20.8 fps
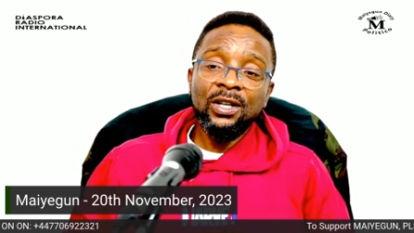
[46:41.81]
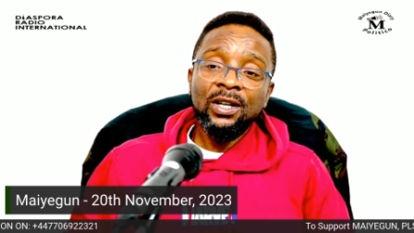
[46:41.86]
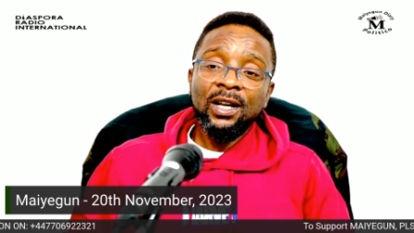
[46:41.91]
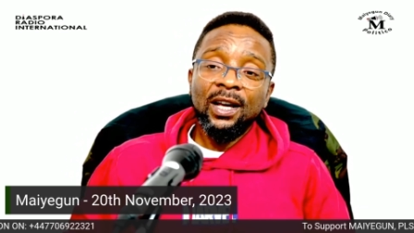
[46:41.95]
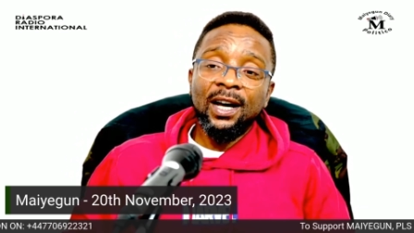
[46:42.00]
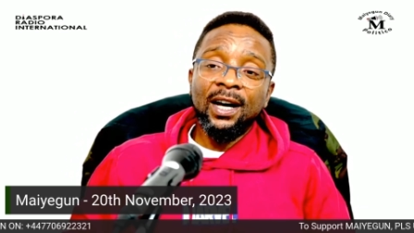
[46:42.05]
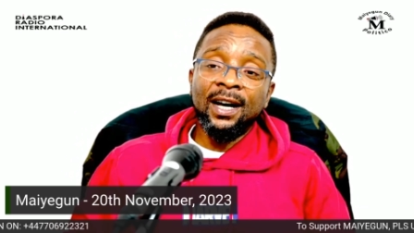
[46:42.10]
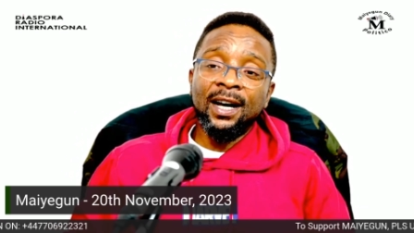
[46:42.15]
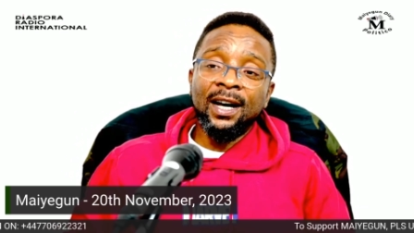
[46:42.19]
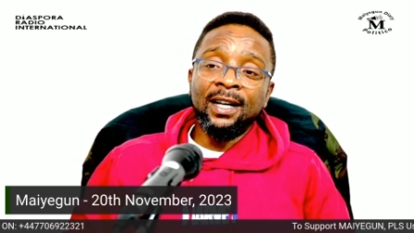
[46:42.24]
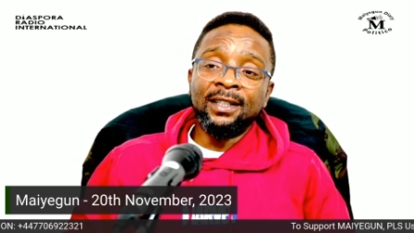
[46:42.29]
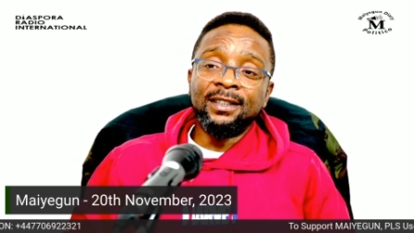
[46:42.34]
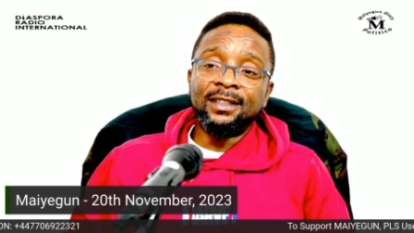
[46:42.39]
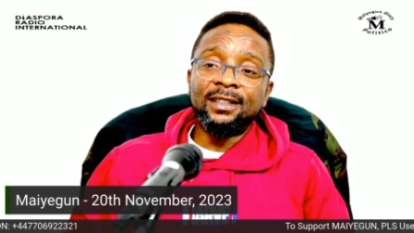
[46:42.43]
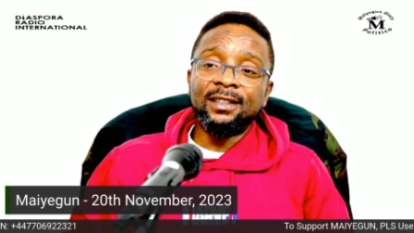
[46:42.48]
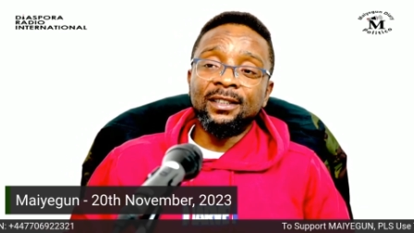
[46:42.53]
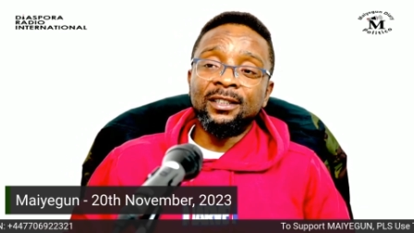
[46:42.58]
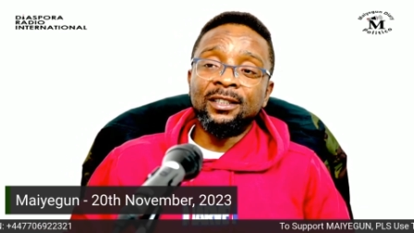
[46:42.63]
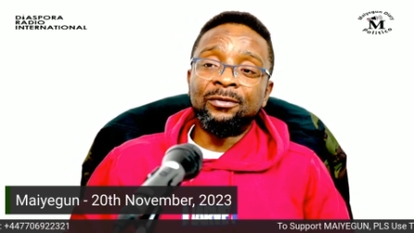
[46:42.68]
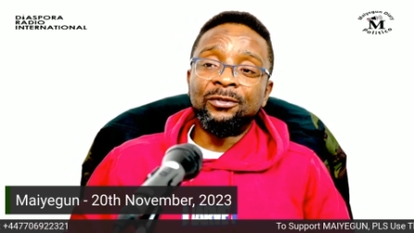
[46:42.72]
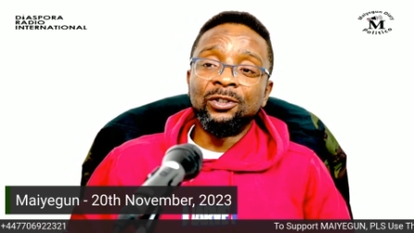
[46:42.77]
And
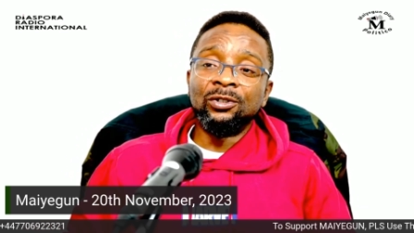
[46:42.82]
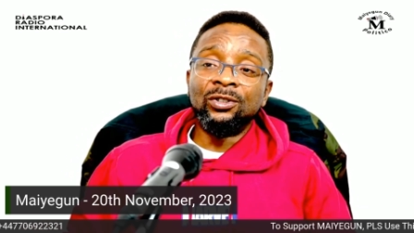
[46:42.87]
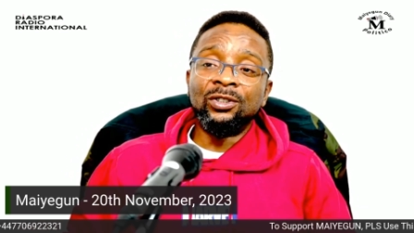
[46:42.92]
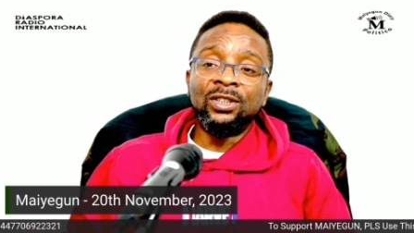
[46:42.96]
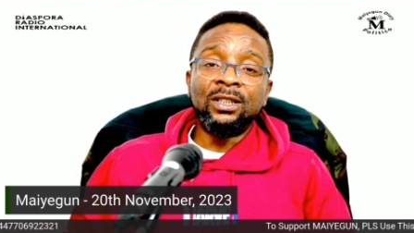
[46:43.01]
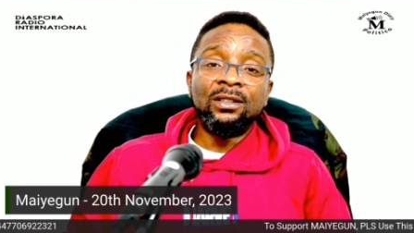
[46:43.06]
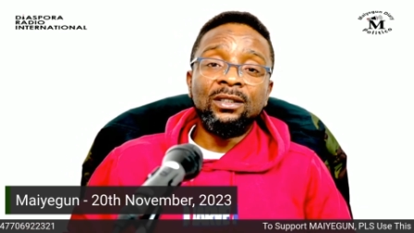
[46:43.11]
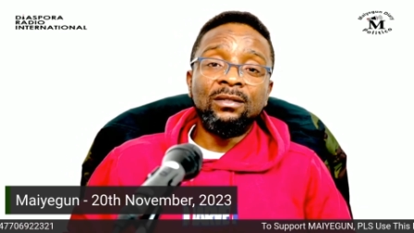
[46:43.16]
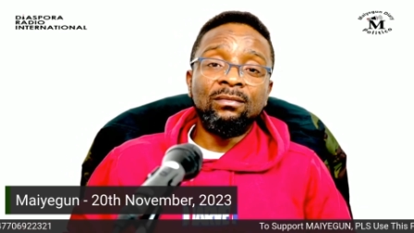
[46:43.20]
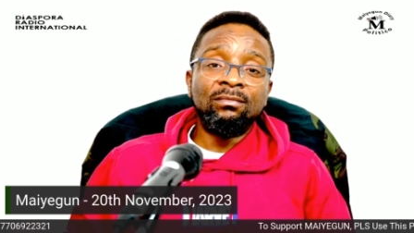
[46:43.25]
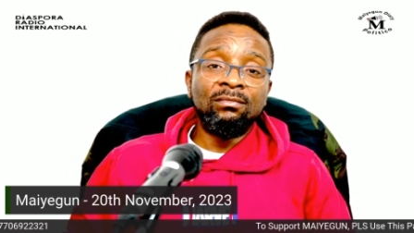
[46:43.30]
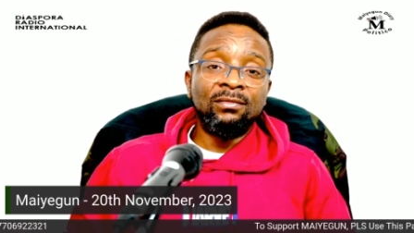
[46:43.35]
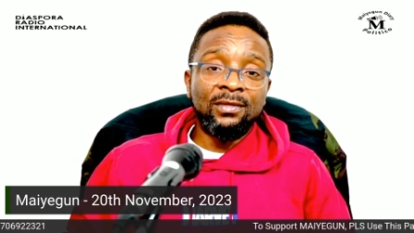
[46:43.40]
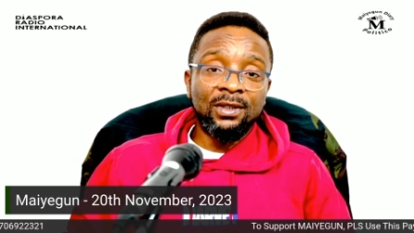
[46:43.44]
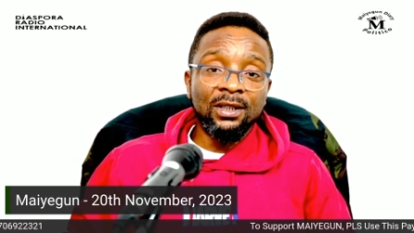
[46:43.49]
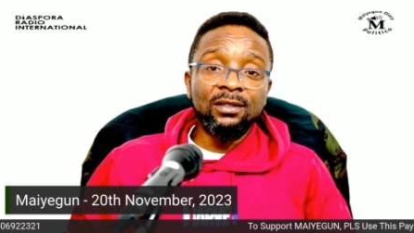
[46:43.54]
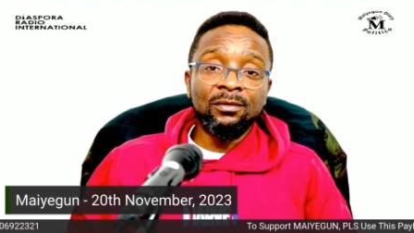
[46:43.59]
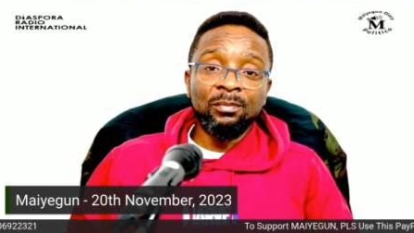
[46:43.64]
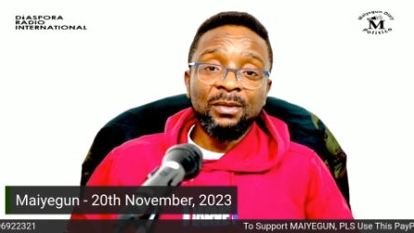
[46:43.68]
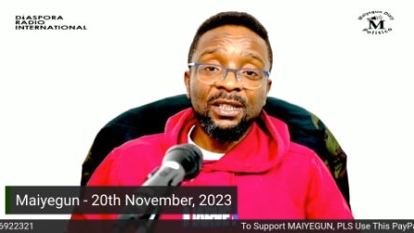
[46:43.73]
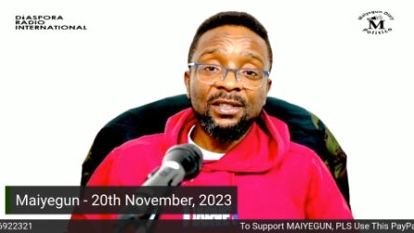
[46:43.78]
if you did
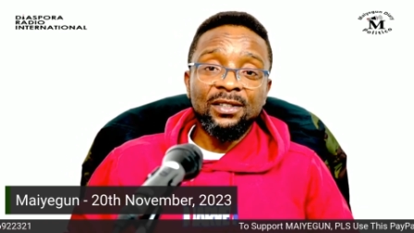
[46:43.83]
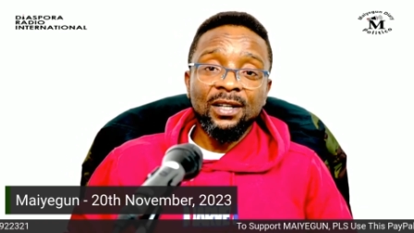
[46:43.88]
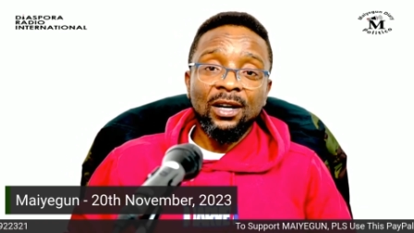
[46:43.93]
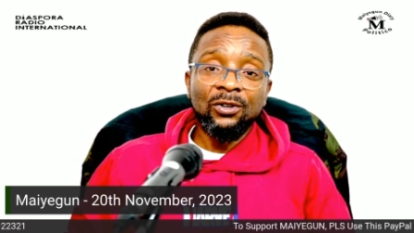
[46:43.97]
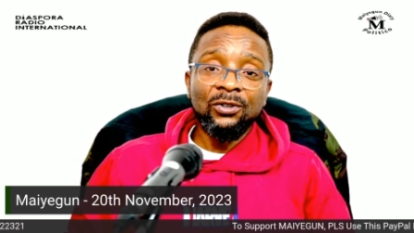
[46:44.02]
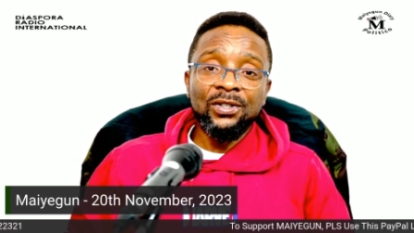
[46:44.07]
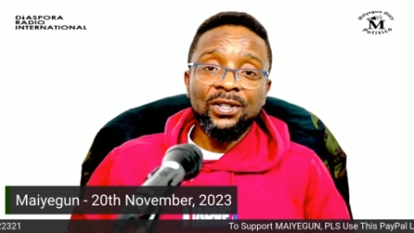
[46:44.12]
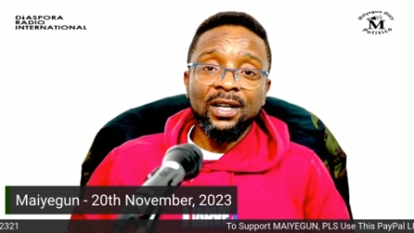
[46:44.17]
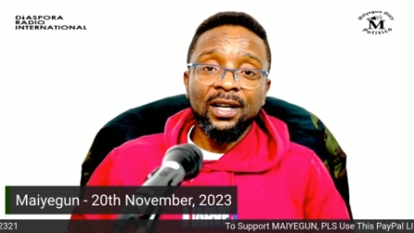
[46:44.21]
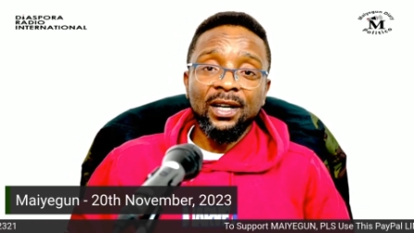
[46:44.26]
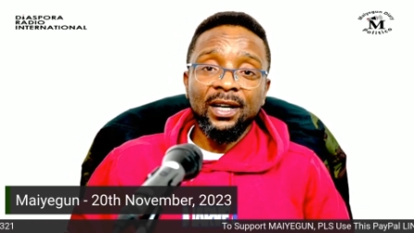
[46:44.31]
miss out during